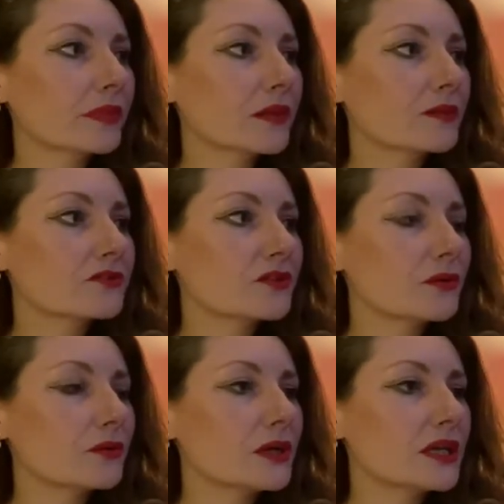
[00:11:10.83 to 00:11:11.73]

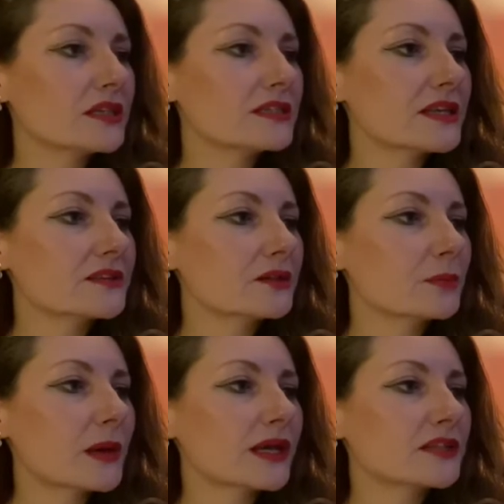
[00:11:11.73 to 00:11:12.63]
So it says on the
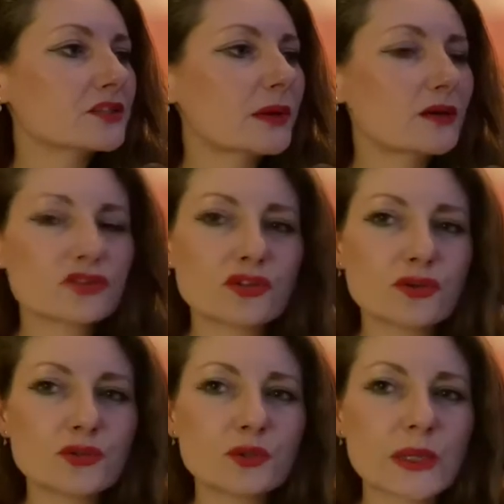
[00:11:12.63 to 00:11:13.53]
back it's about two
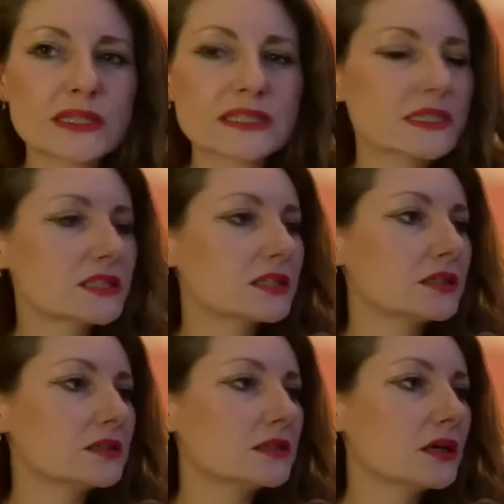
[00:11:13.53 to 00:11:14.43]
twin
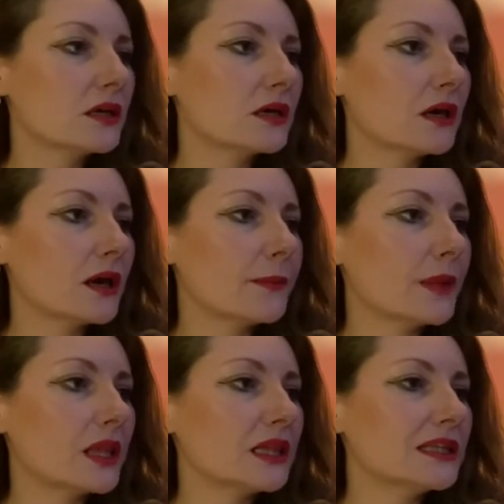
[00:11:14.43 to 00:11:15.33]
sisters,
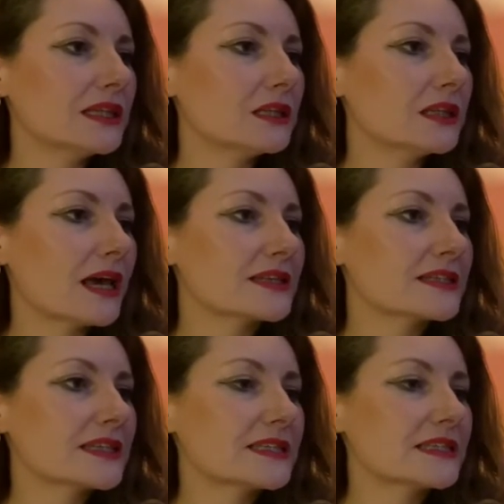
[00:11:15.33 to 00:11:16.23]
Lil and
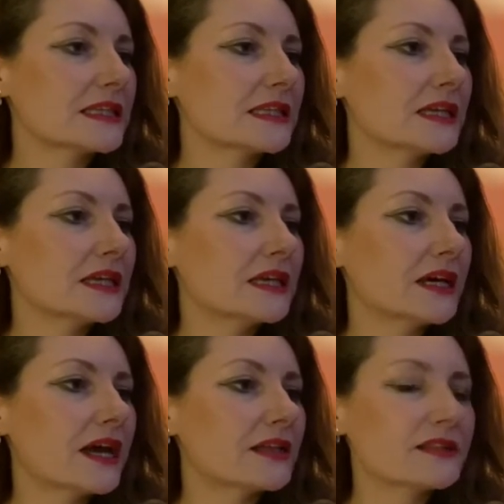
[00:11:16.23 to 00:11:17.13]
Kizzy,
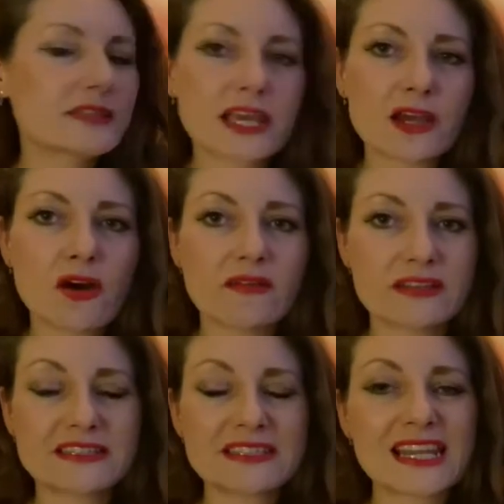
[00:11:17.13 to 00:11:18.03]
and they are
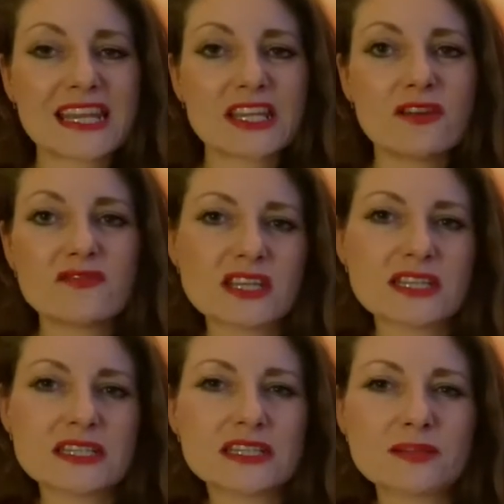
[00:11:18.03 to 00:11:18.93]
enslaved,
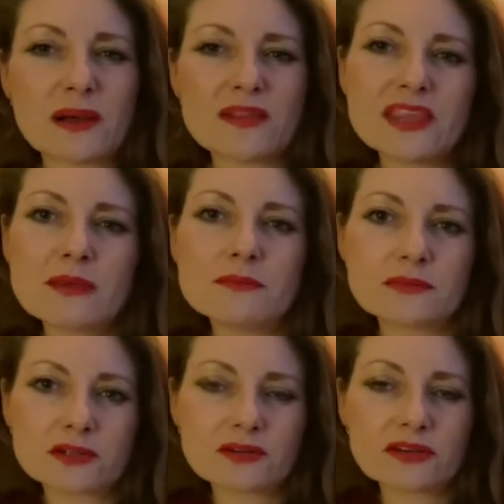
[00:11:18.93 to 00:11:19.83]
and it's about them
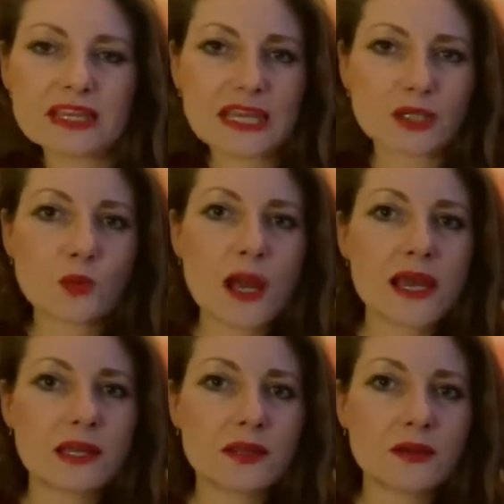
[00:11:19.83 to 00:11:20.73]
kind of
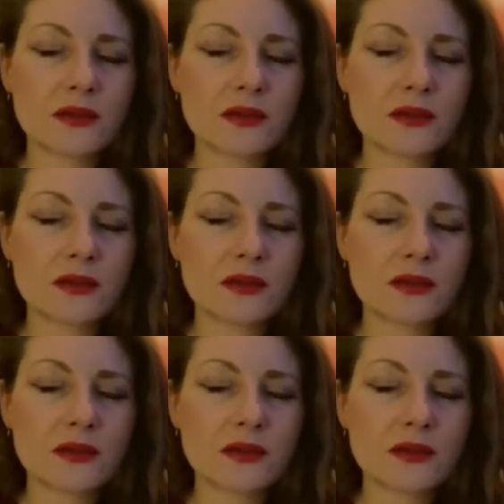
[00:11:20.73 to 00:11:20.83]
getting